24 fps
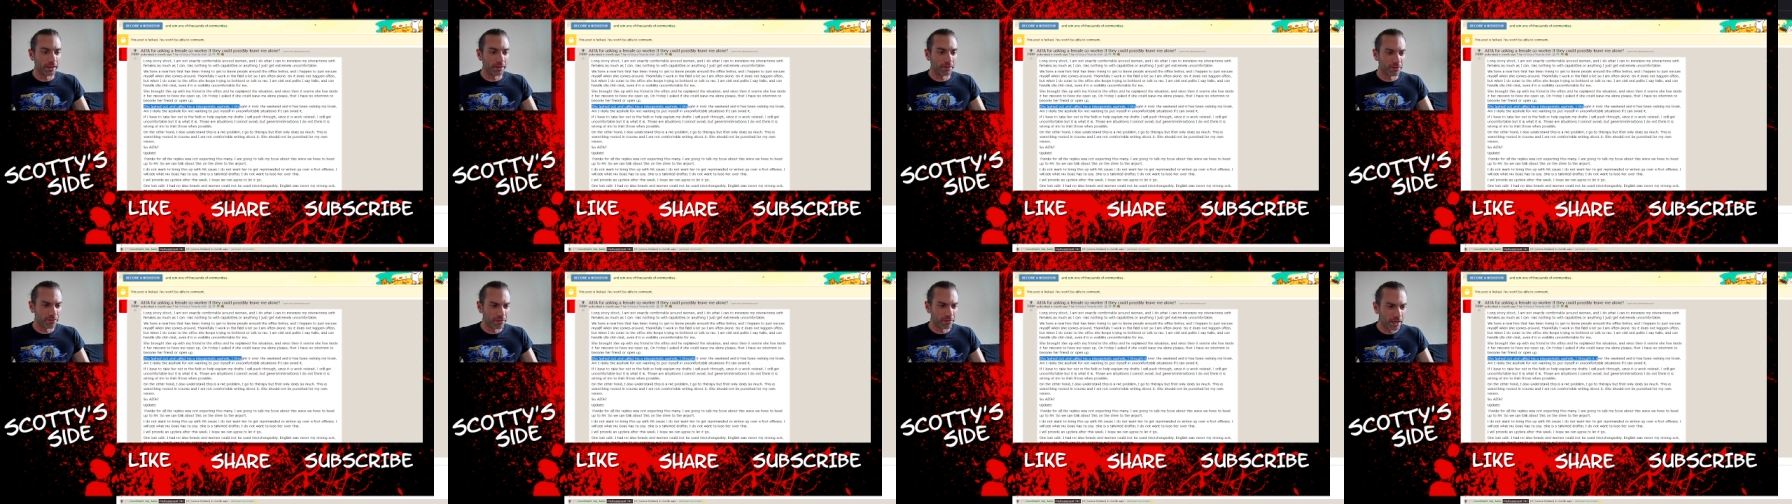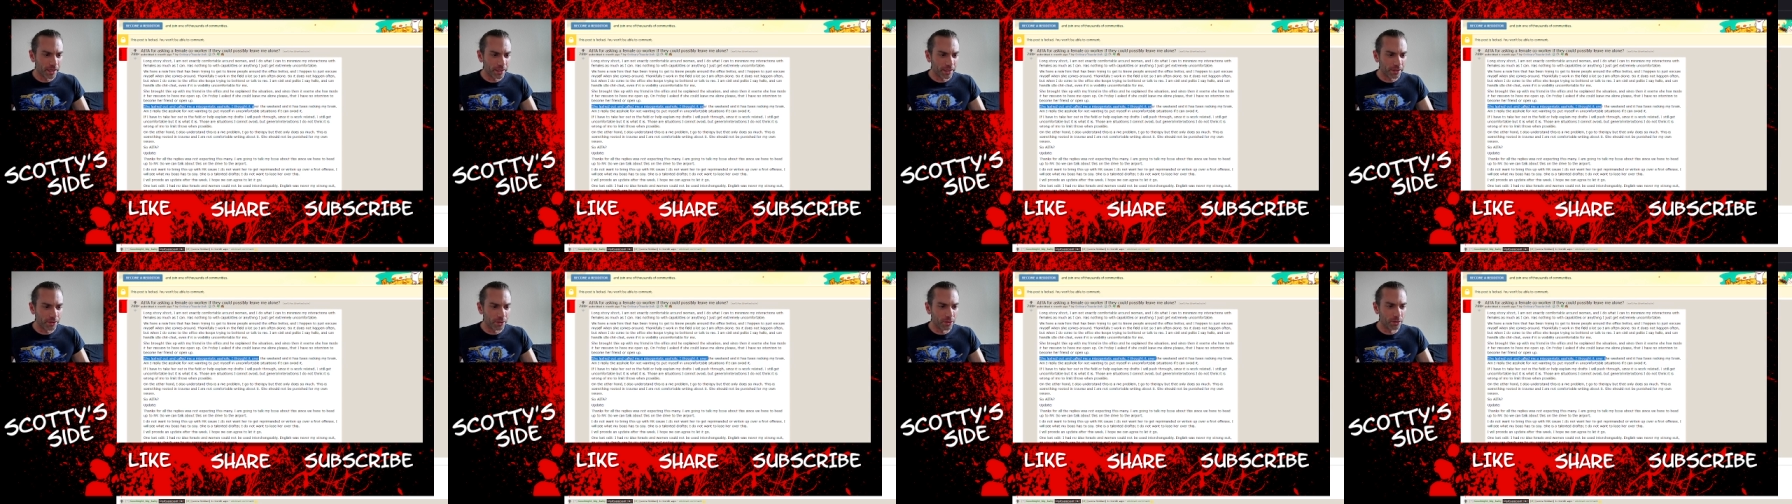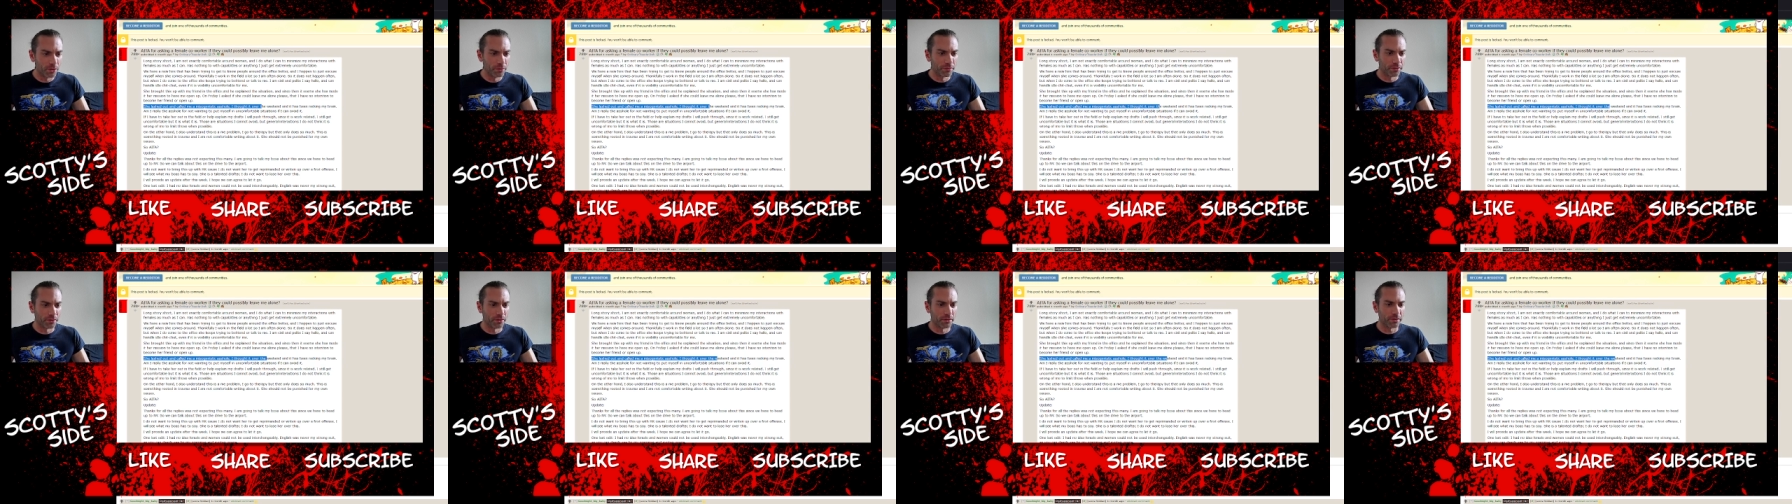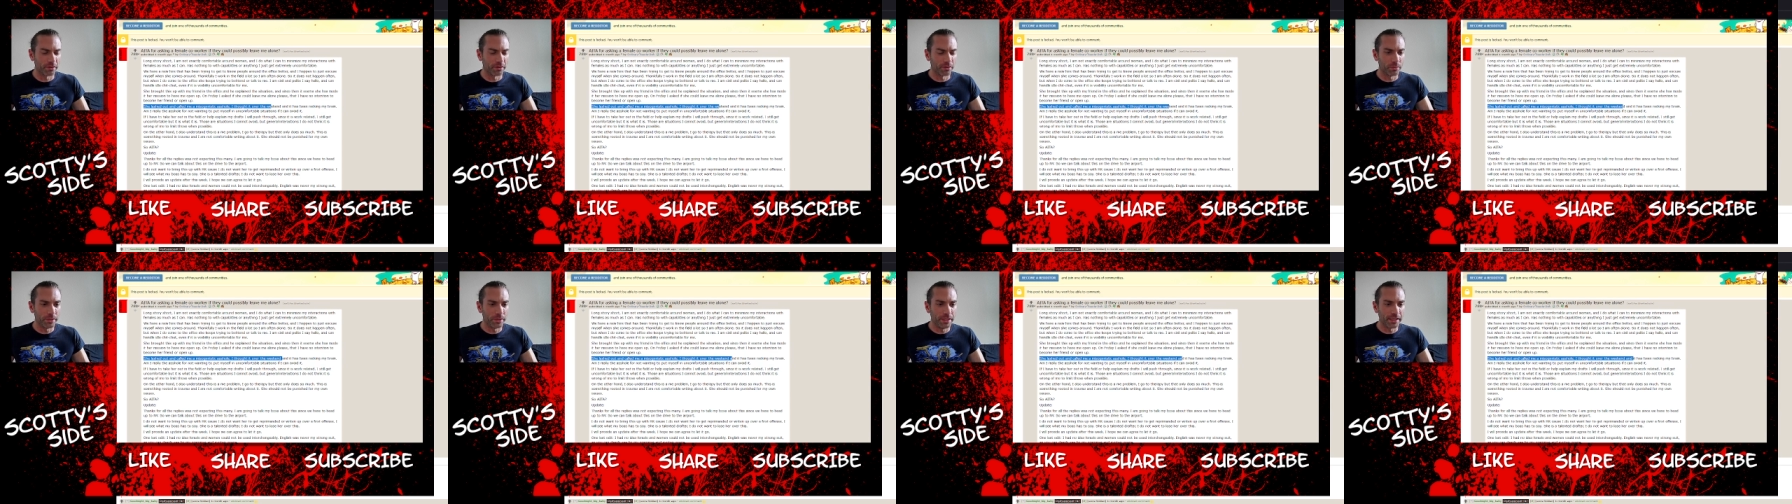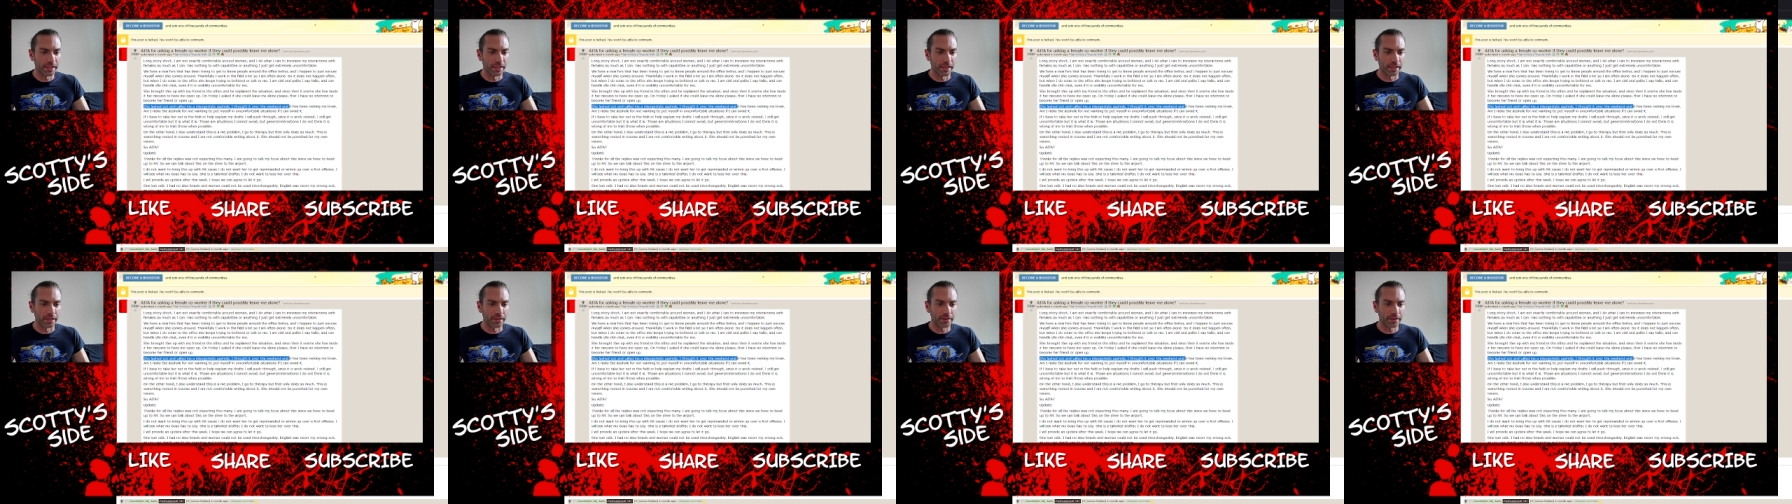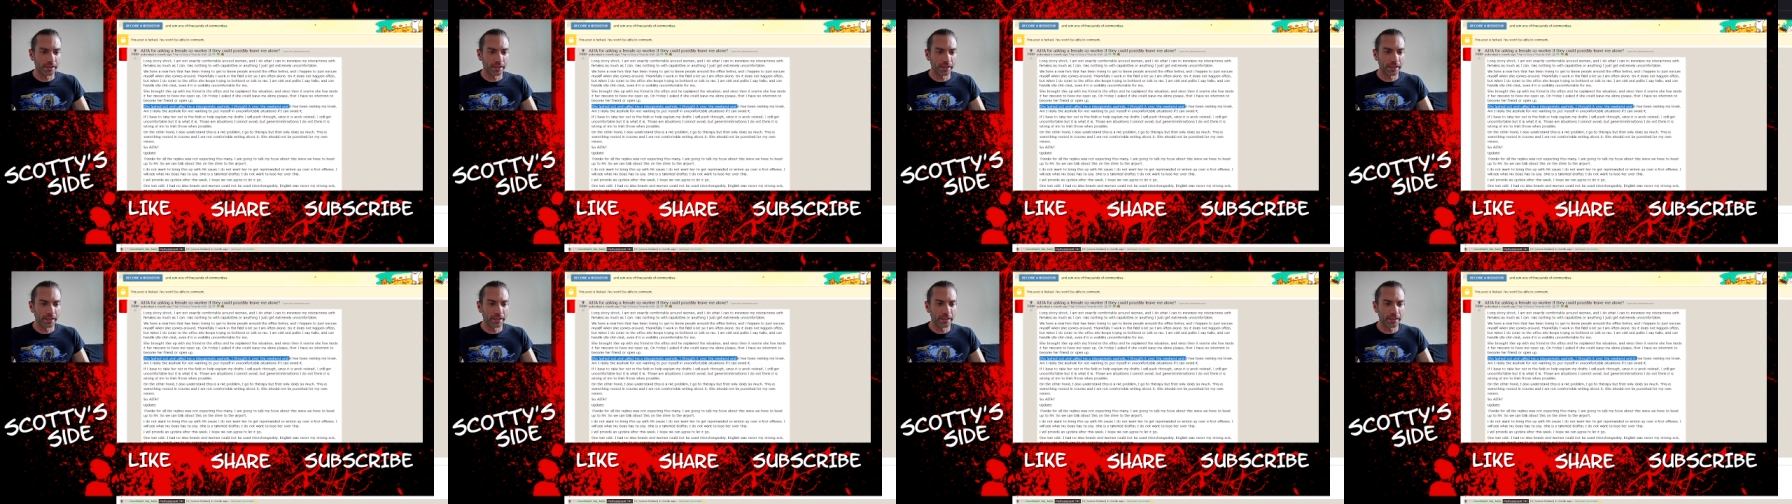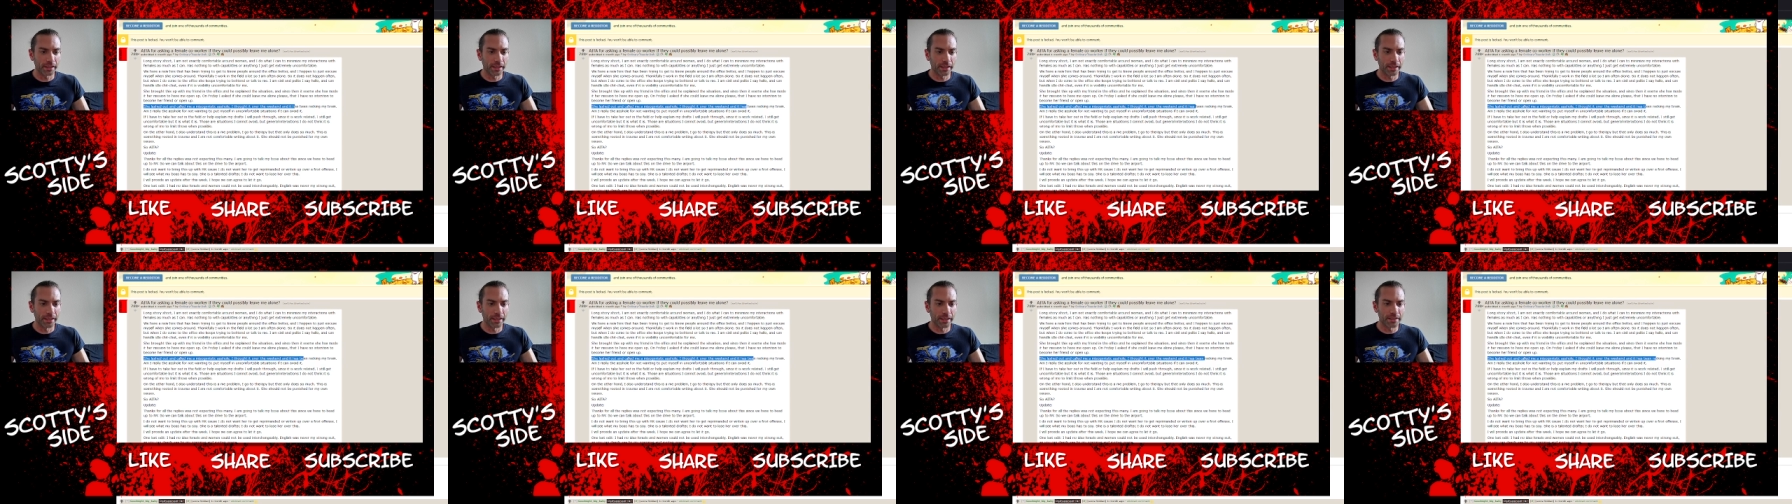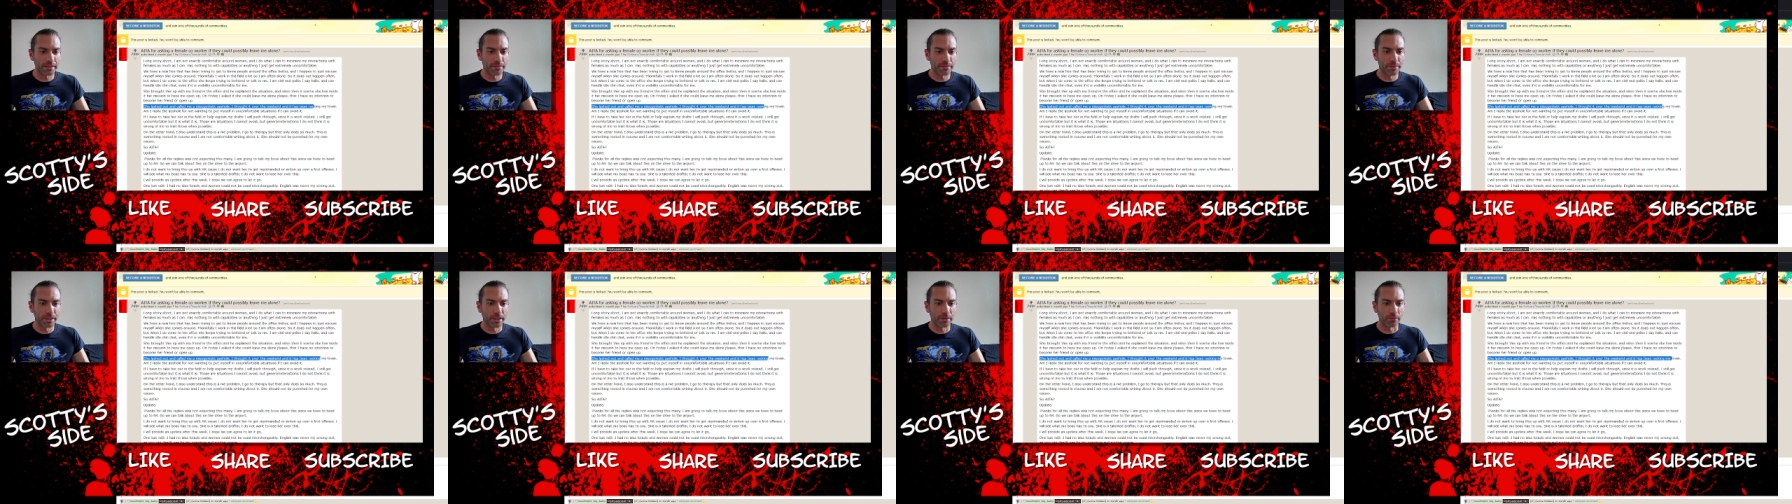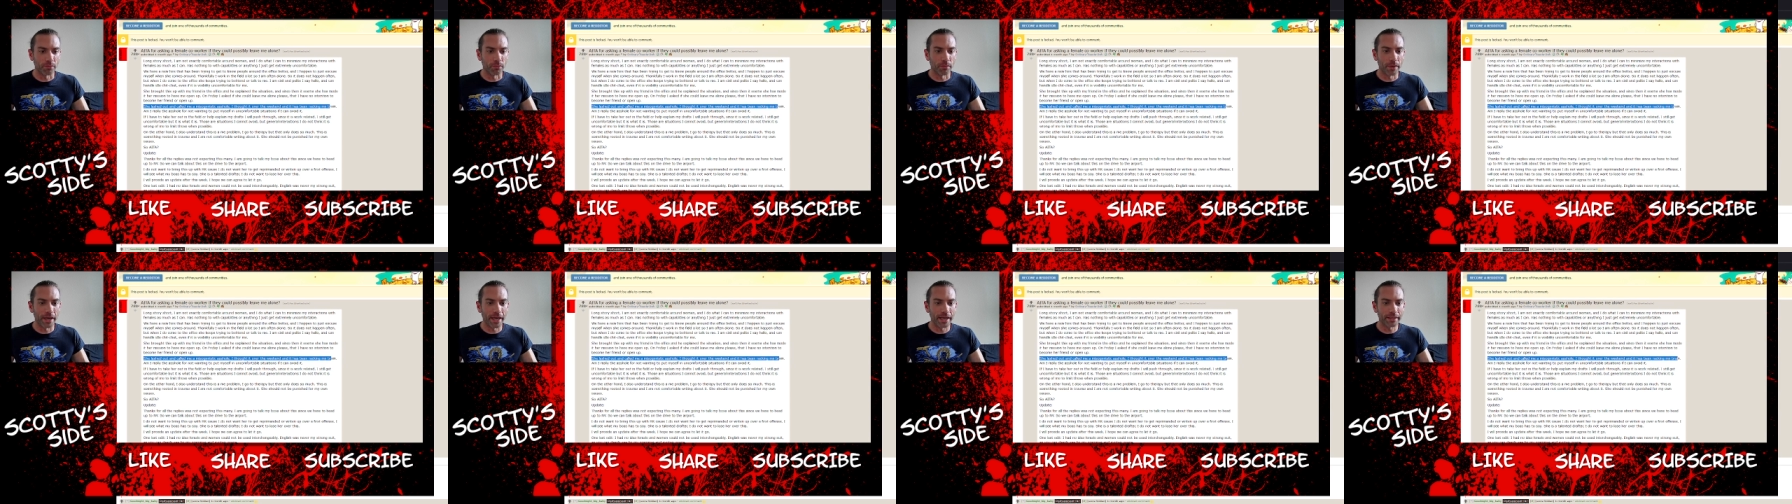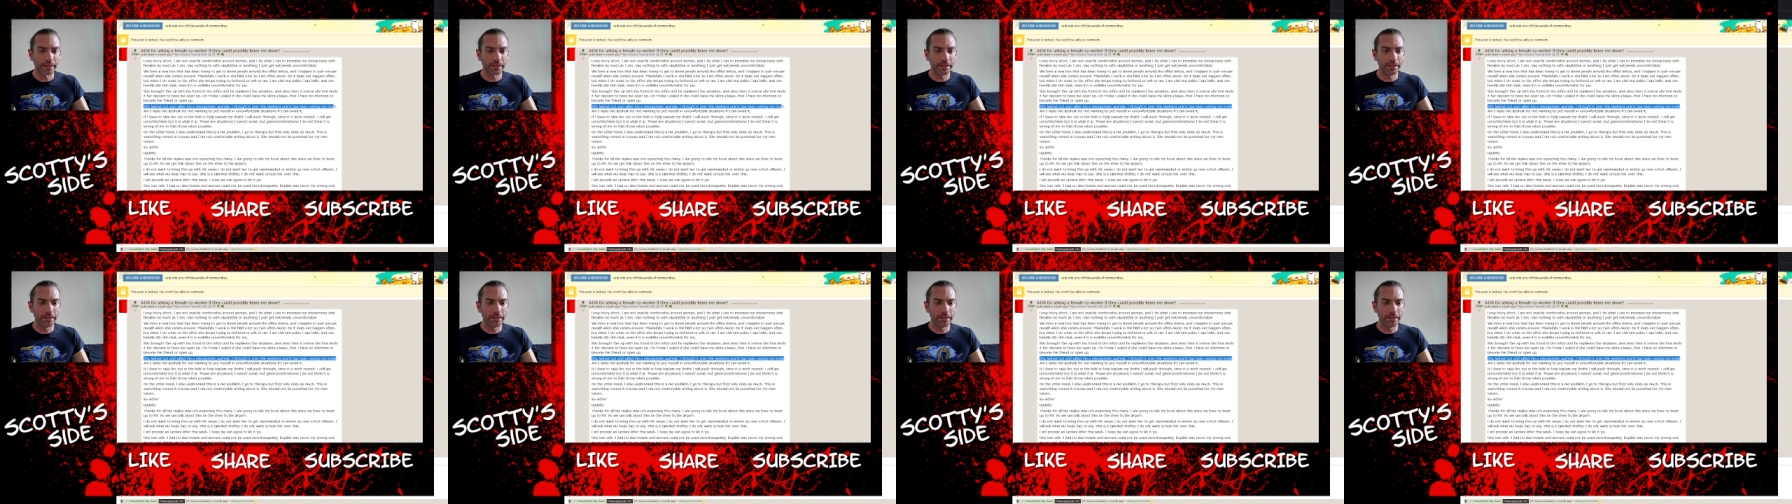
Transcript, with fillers: thought it over the weekend, and it has been racking